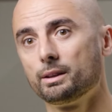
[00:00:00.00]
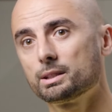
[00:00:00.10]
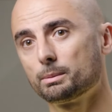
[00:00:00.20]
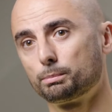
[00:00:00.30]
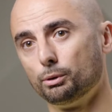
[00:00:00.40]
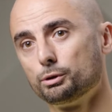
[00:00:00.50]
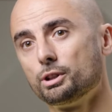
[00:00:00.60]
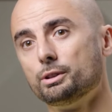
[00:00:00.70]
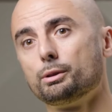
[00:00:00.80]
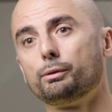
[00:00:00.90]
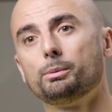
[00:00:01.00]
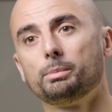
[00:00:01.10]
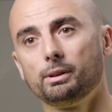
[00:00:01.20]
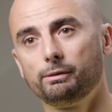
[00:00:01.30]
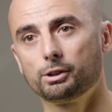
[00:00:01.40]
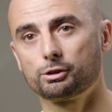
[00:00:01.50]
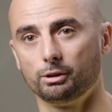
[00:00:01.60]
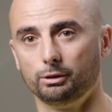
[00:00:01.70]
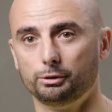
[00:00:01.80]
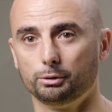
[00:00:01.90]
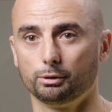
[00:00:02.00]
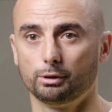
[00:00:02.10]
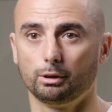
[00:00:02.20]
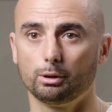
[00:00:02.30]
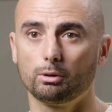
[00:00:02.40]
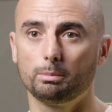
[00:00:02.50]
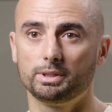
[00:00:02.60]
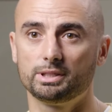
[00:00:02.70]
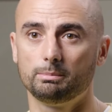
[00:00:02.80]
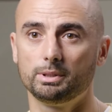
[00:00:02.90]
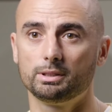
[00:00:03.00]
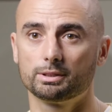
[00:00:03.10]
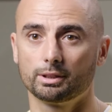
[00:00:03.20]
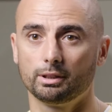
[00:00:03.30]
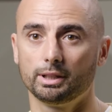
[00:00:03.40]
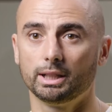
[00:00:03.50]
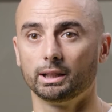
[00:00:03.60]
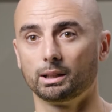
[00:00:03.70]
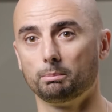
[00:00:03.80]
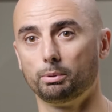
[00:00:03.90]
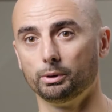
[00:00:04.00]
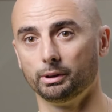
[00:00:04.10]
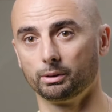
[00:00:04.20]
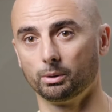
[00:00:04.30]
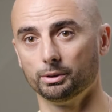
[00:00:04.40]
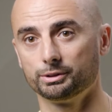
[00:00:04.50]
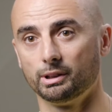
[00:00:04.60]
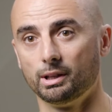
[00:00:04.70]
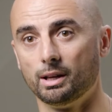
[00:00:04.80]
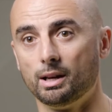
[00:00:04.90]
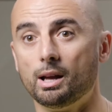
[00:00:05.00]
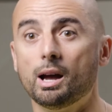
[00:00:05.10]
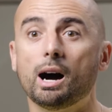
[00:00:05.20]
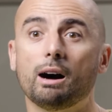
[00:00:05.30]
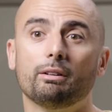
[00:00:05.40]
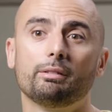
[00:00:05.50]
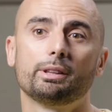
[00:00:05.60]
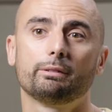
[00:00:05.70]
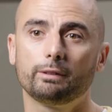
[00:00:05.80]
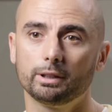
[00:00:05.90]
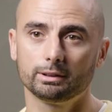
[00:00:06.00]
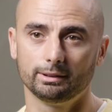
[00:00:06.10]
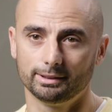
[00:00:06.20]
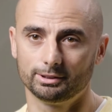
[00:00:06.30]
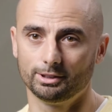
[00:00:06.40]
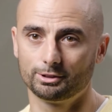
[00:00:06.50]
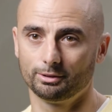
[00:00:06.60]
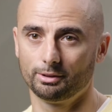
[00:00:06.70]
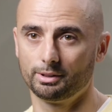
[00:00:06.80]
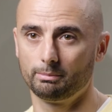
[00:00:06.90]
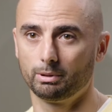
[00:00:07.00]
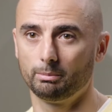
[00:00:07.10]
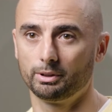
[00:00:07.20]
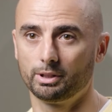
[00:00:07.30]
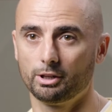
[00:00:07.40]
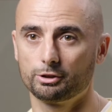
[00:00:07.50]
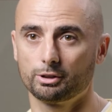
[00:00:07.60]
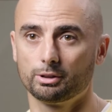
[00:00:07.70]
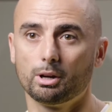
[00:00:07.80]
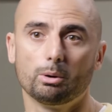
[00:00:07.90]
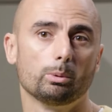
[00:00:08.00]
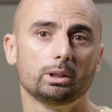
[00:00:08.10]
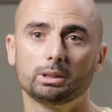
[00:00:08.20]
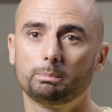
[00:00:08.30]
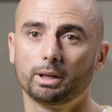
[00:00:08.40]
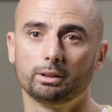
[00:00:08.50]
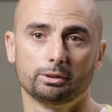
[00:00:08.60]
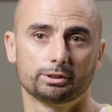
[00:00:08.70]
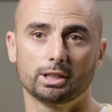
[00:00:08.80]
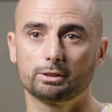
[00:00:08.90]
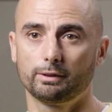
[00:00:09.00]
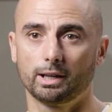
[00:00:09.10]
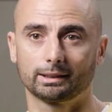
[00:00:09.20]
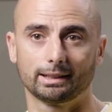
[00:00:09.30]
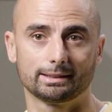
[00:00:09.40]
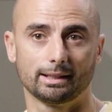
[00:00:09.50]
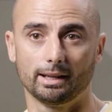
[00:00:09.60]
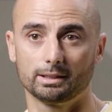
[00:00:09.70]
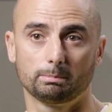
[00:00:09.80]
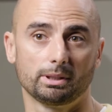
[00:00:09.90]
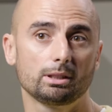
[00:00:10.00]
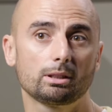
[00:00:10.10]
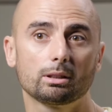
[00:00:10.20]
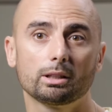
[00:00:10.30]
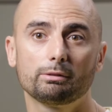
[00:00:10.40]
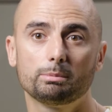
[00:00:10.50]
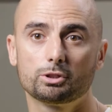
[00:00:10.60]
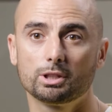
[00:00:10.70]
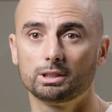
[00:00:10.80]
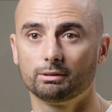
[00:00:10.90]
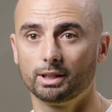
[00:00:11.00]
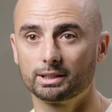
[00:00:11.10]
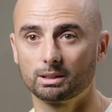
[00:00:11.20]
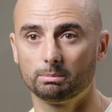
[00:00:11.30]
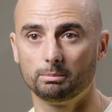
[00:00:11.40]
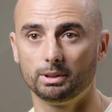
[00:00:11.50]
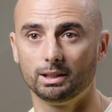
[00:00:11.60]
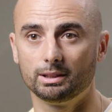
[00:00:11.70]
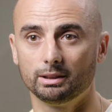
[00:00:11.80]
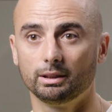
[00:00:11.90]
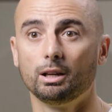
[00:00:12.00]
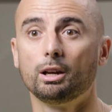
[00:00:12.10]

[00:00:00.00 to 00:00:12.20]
This approach is often beneficial due to the lower PCB design and component cost. However, the final decision on the implementation will depend on such factors as particular FPGA device capability,